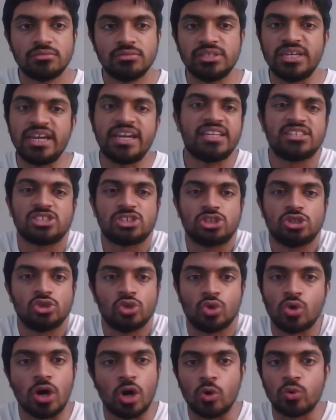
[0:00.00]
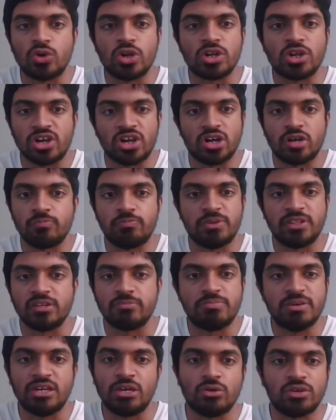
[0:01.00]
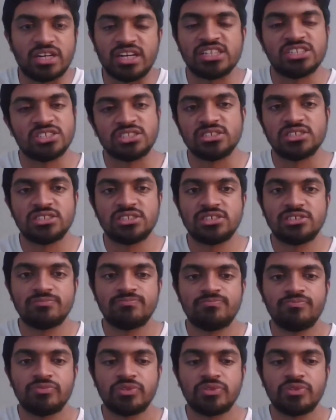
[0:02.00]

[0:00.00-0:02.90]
They just know how to turn up in the big occasions.